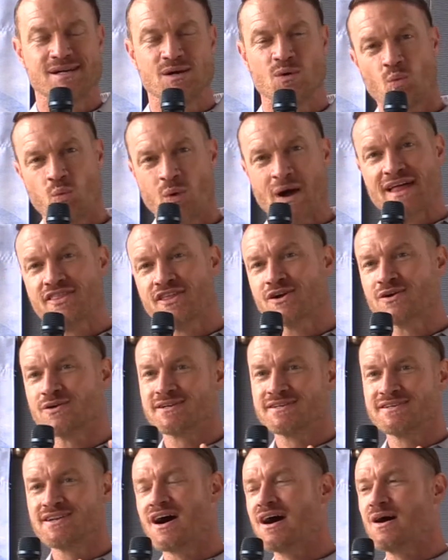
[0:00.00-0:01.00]
Whether
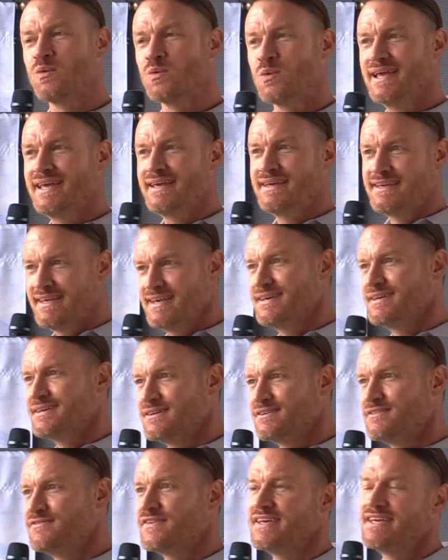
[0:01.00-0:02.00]
or not we
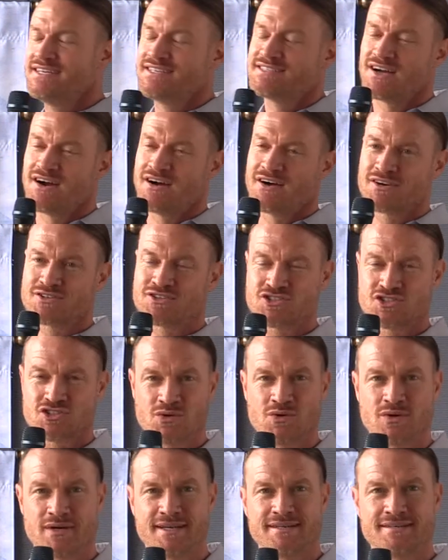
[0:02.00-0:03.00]
give is our
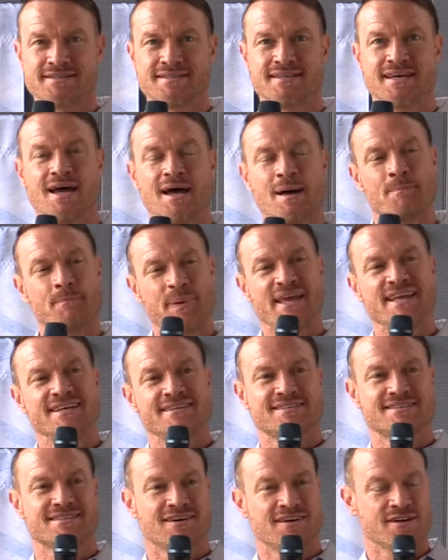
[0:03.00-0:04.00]
choice
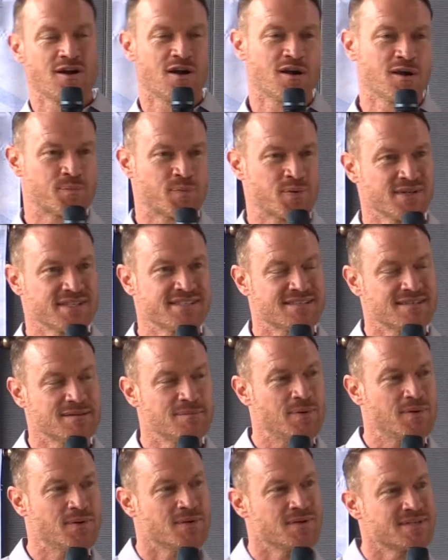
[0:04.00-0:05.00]
based on our
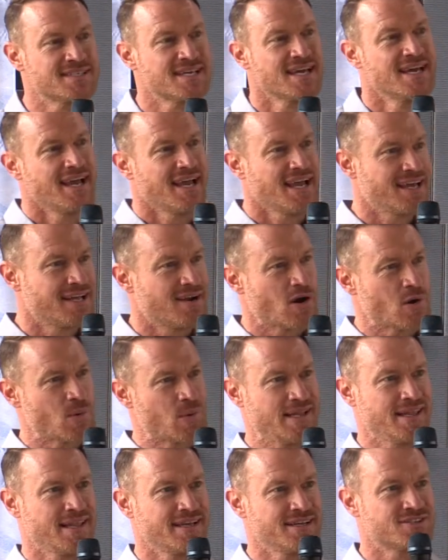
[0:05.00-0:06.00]
principles and our
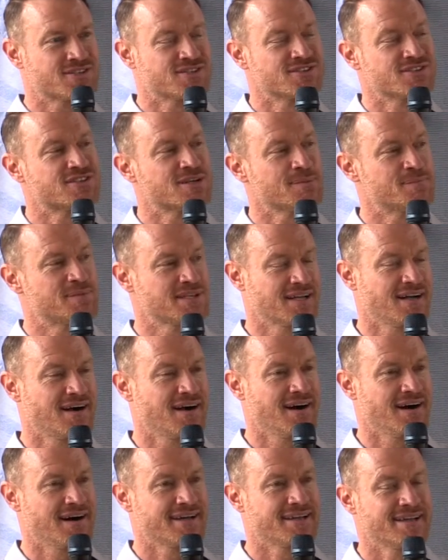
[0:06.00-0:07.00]
relationship to
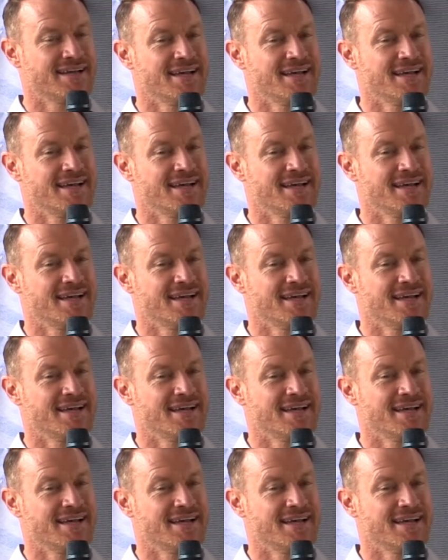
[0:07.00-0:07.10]
God.